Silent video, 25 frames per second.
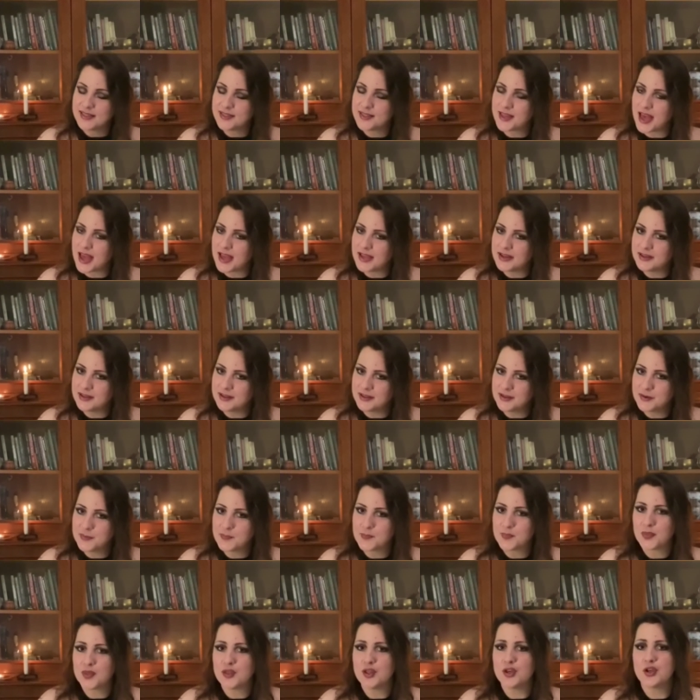Then
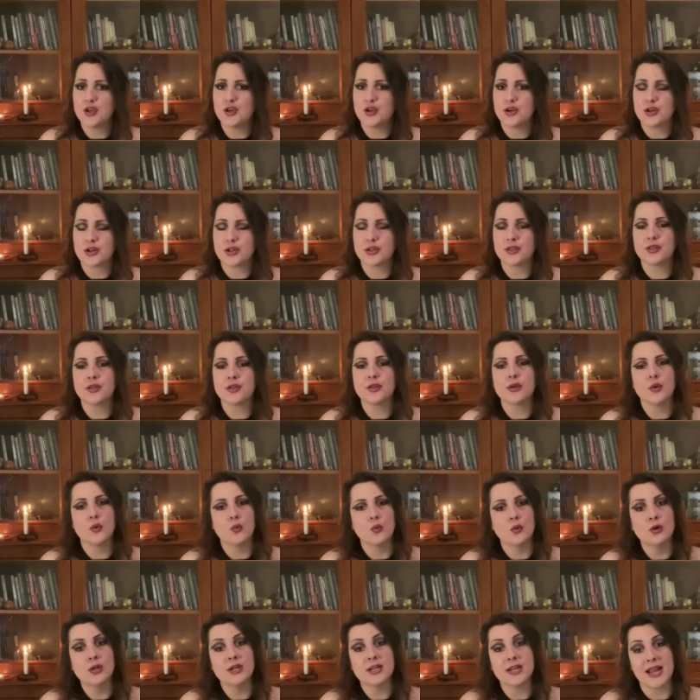the earth
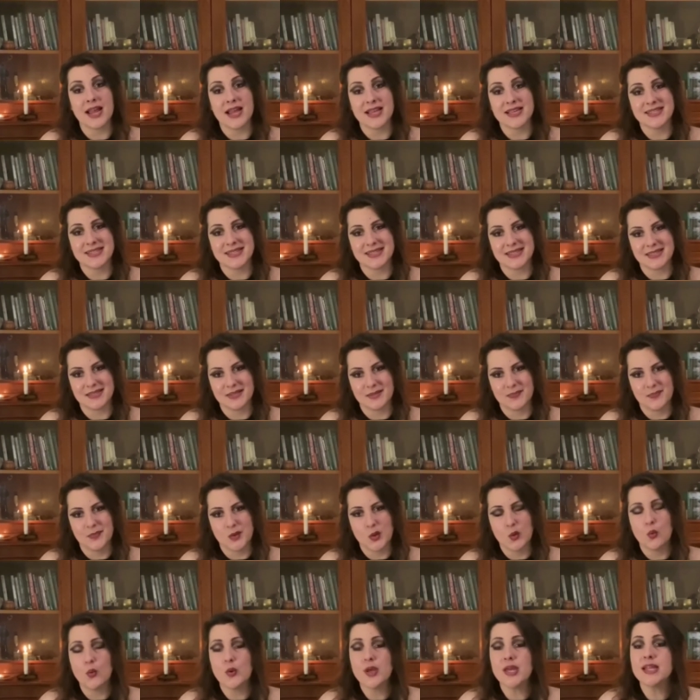will rest,
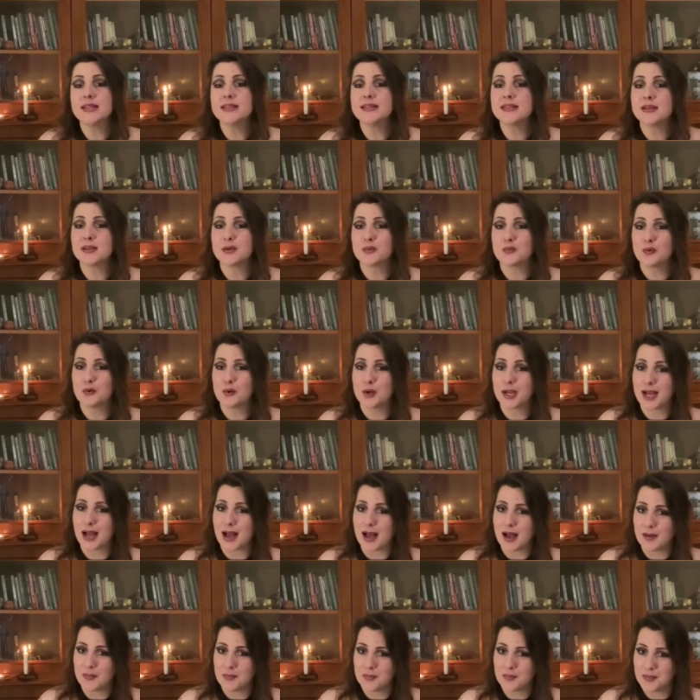winter will
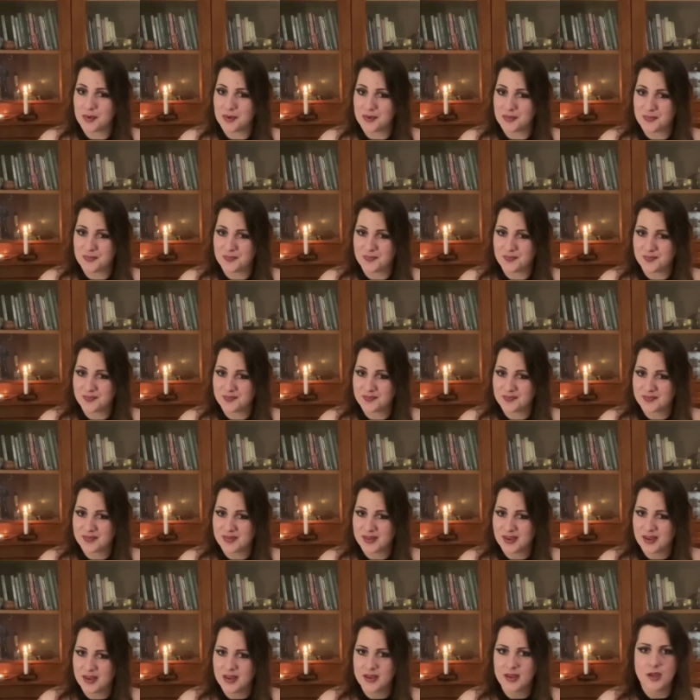come.
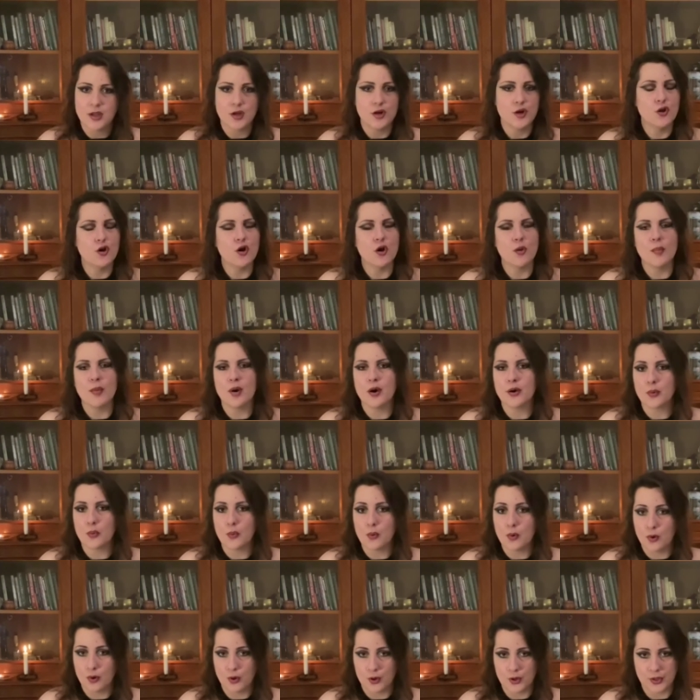No more
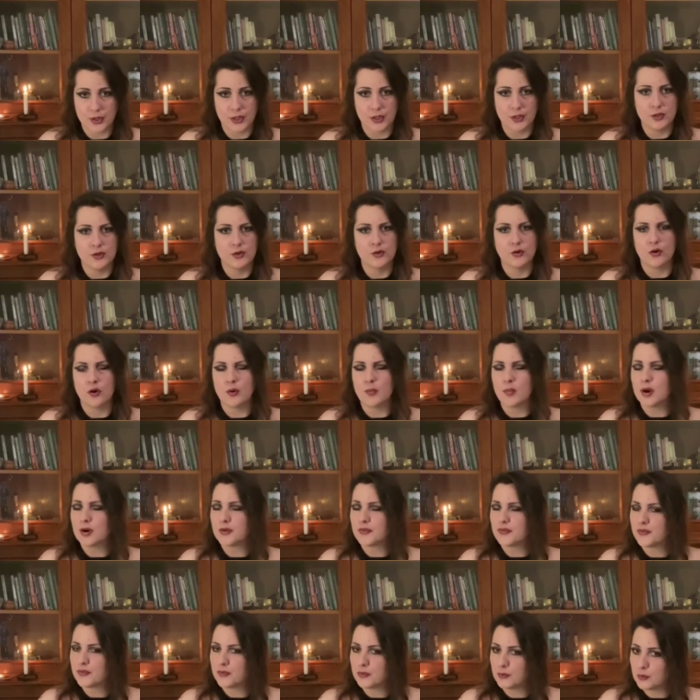work, no
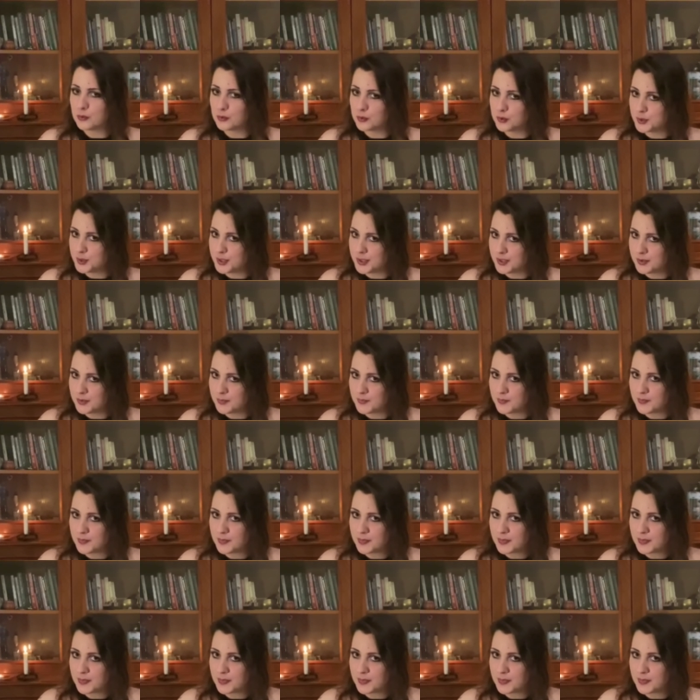more food.